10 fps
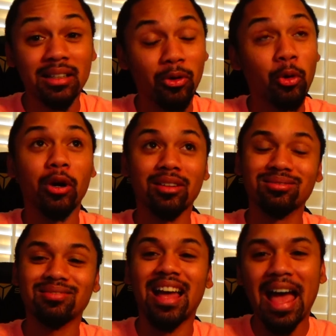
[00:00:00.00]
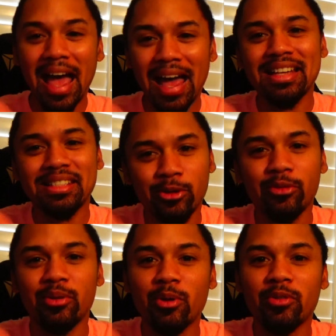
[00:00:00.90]
or as
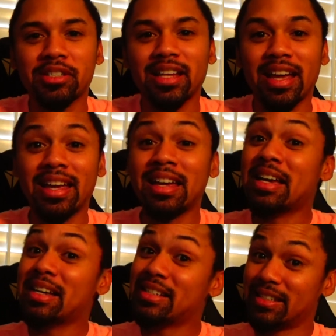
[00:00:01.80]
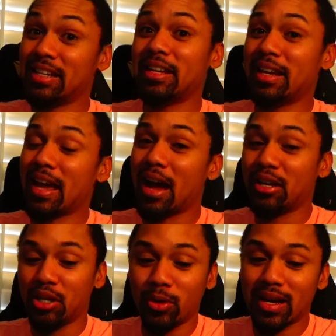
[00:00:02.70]
Goofy movies say, see how
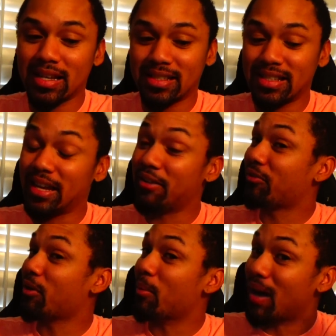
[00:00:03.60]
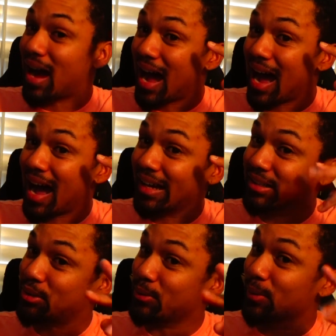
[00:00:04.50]
you guys see it from eye
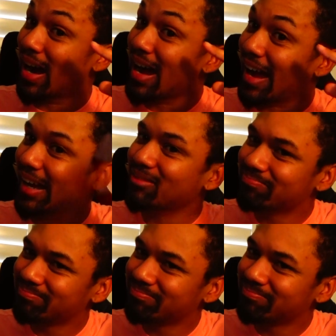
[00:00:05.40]
to eye.